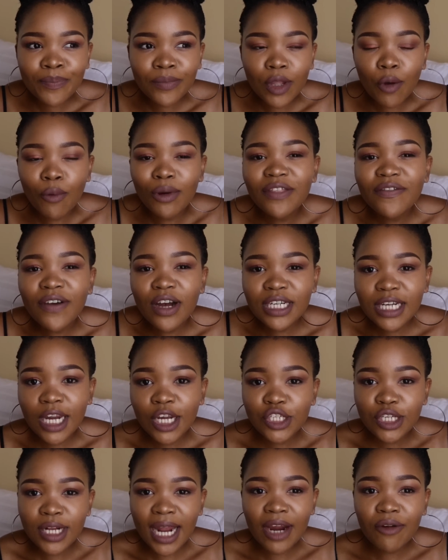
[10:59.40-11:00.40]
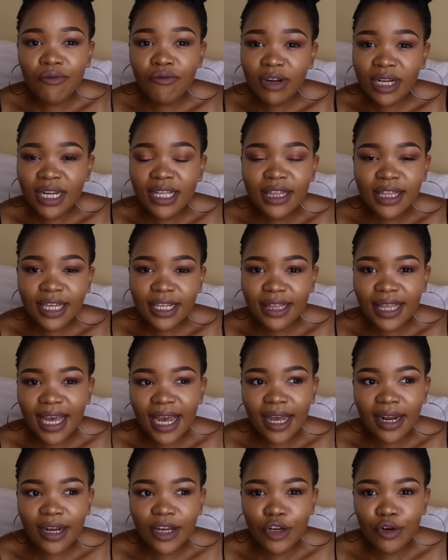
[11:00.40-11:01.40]
With foundation, I really think
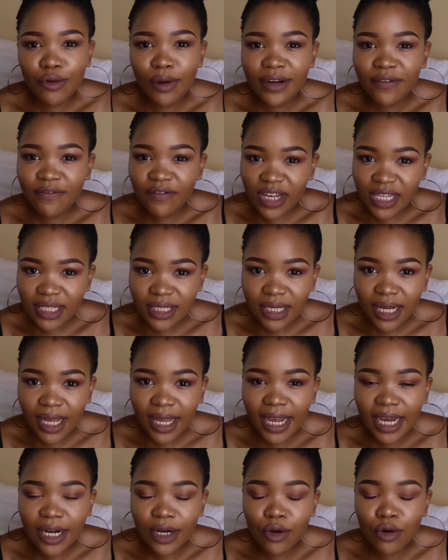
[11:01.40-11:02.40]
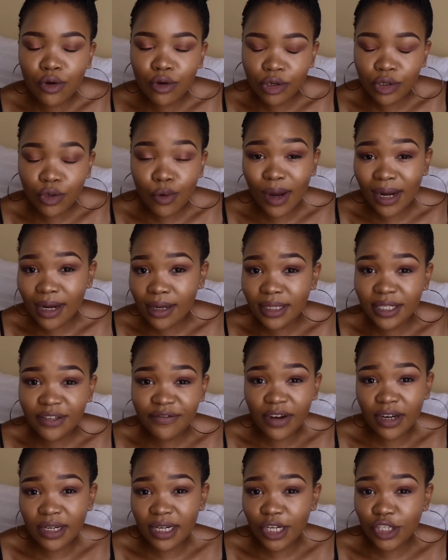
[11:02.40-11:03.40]
that, you know, investing in a good quality
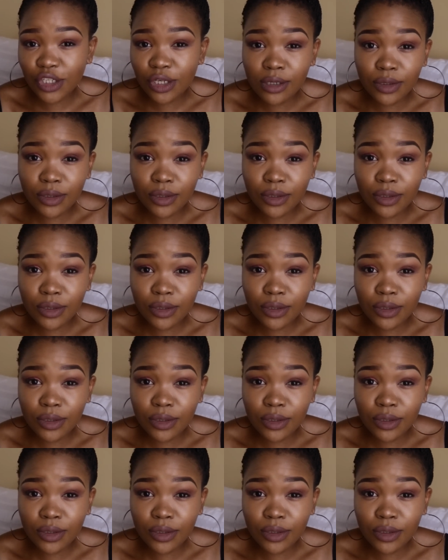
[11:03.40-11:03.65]
foundation